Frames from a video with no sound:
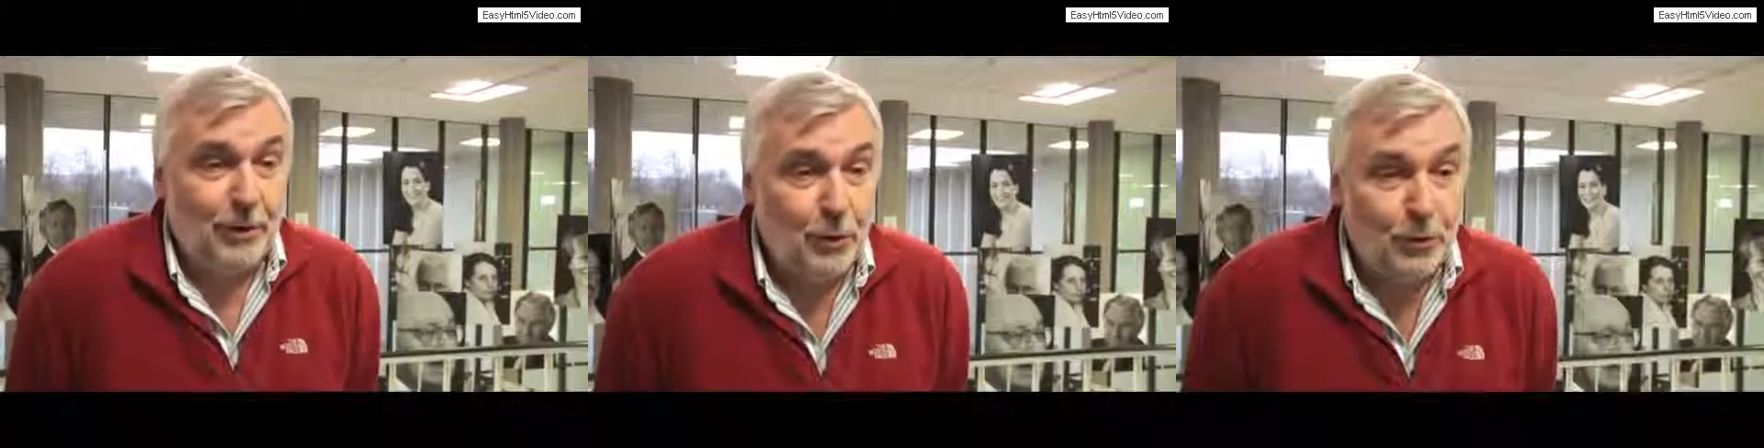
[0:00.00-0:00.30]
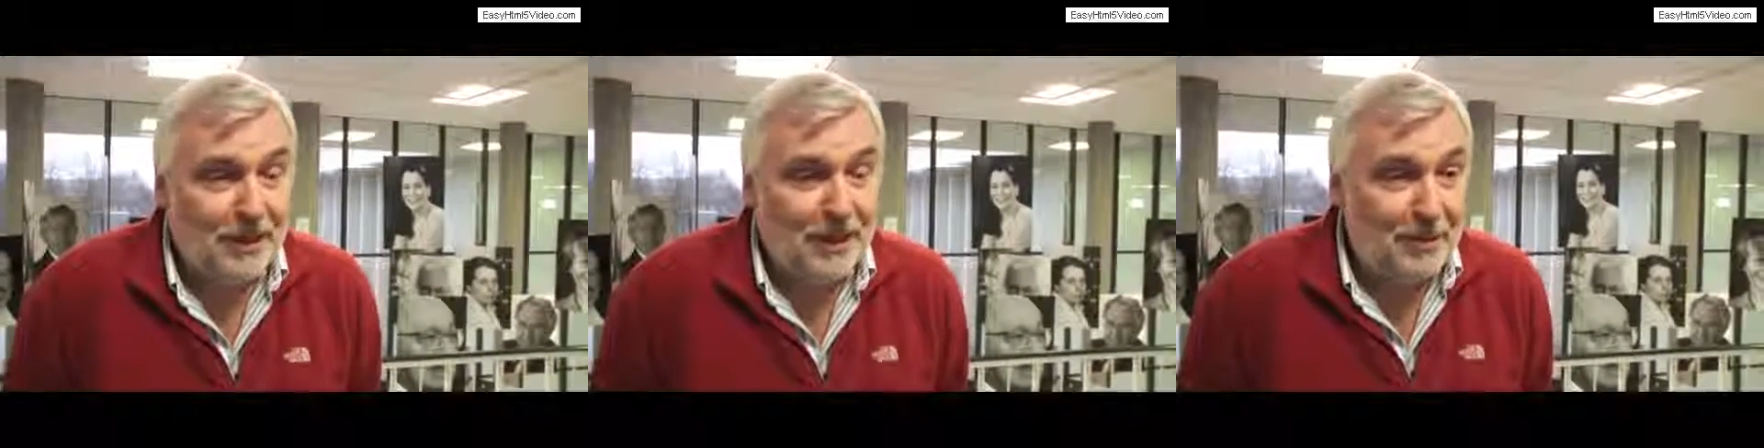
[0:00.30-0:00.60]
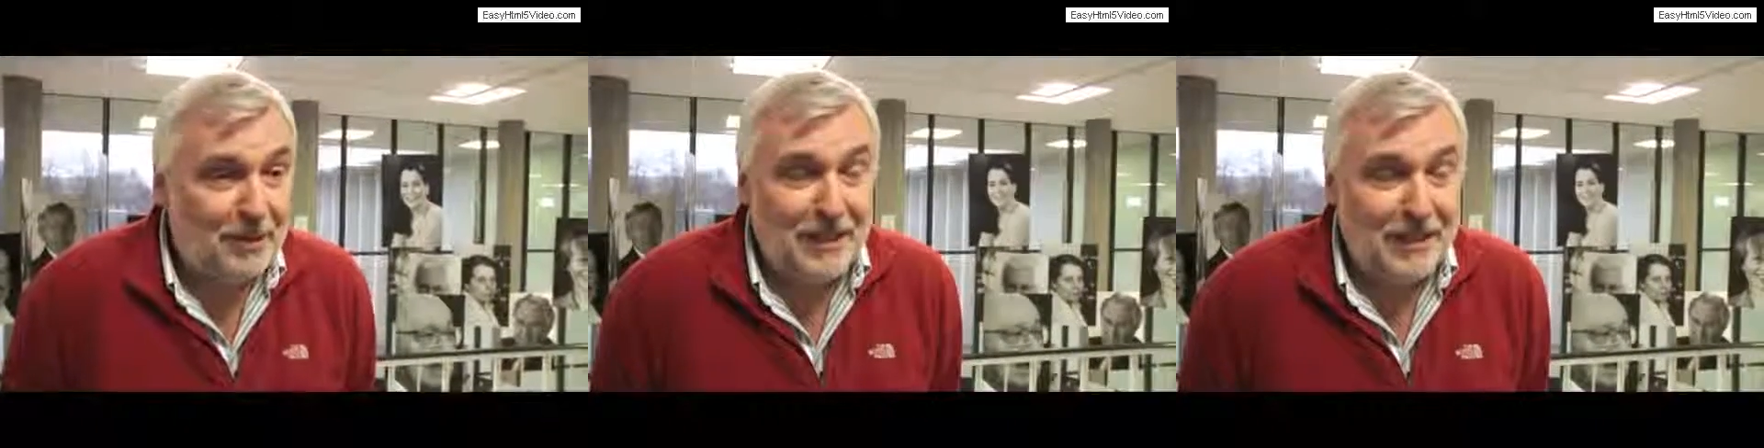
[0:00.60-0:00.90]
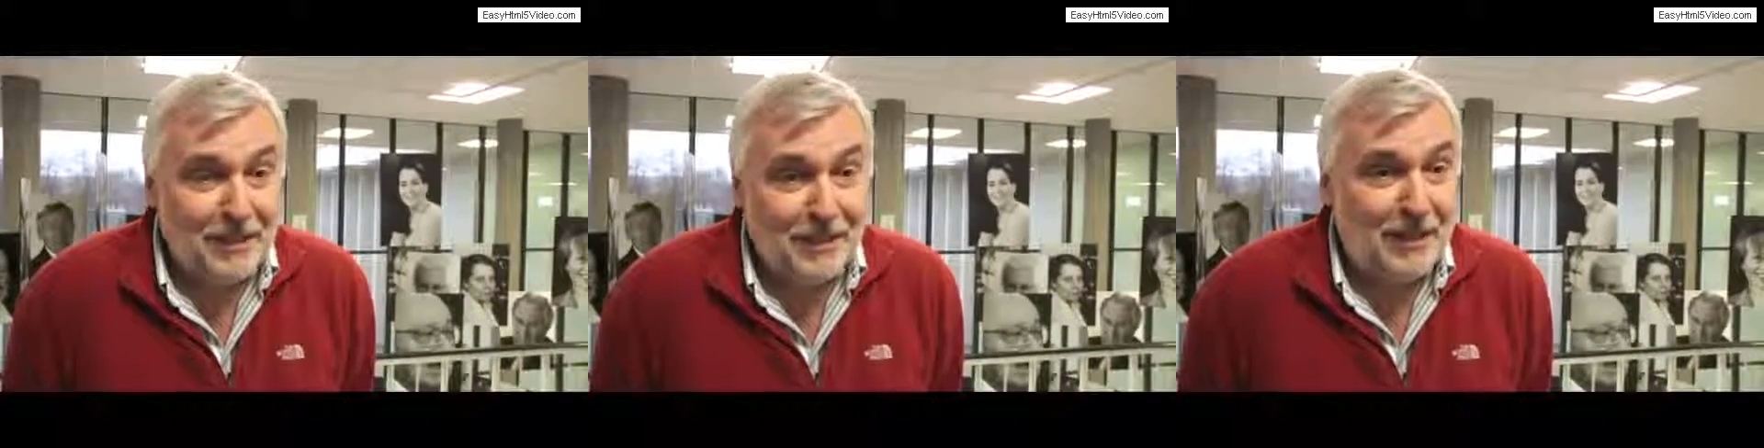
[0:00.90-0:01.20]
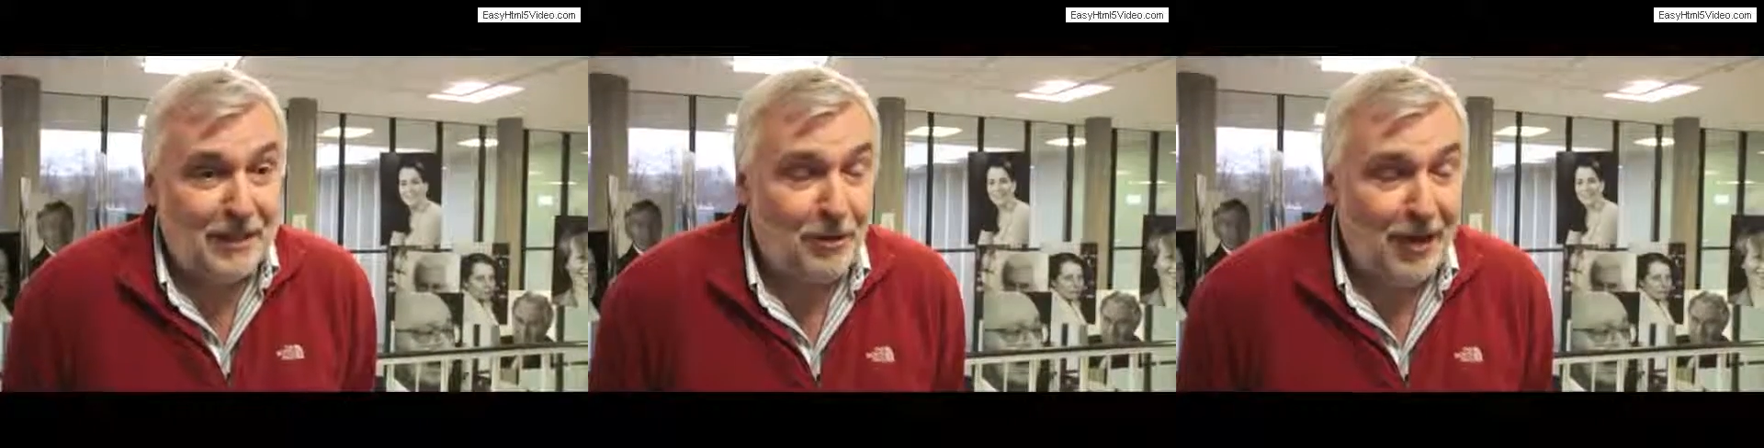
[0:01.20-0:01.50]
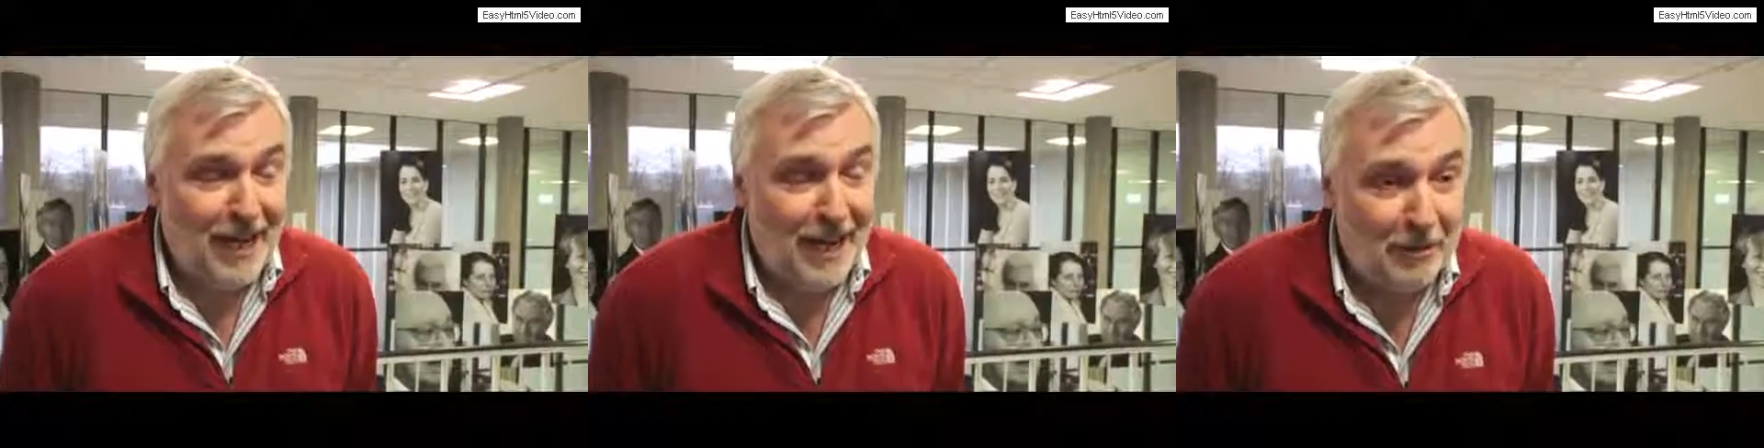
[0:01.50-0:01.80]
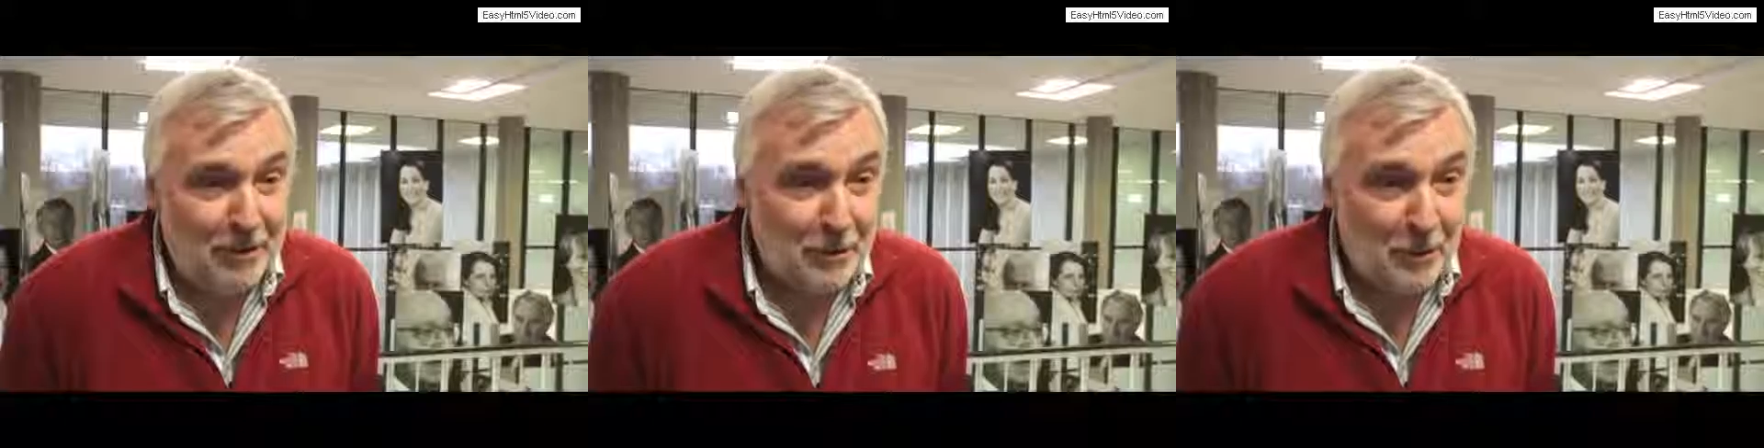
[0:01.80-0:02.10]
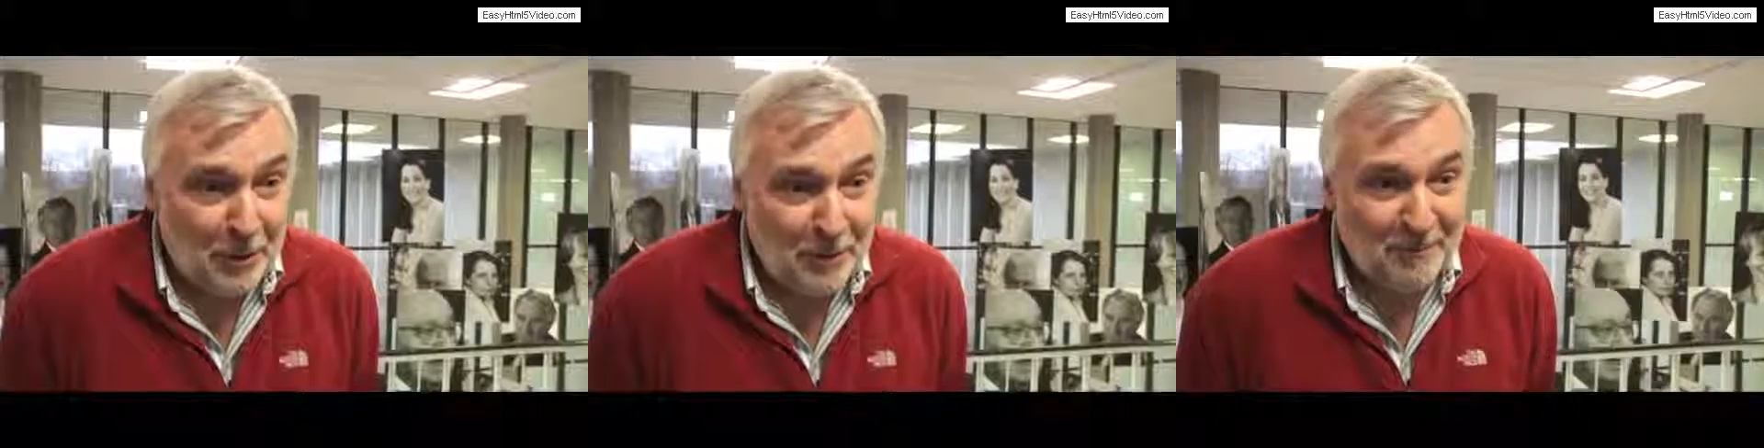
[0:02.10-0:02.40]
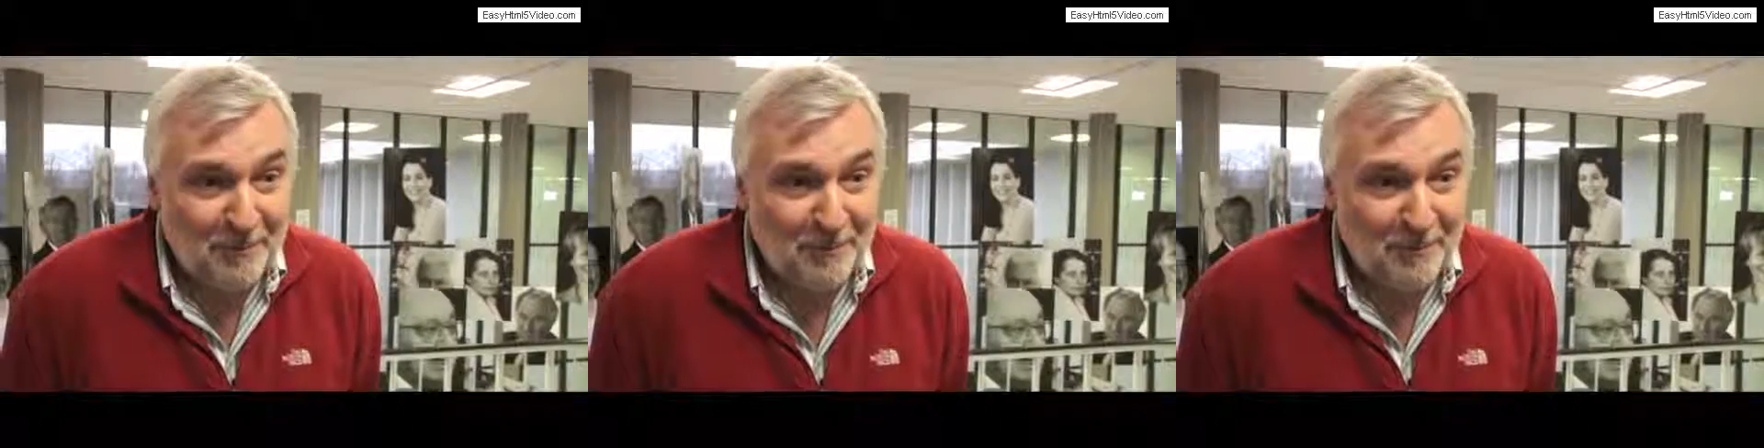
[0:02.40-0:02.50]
don't seem to see the grey hair at all.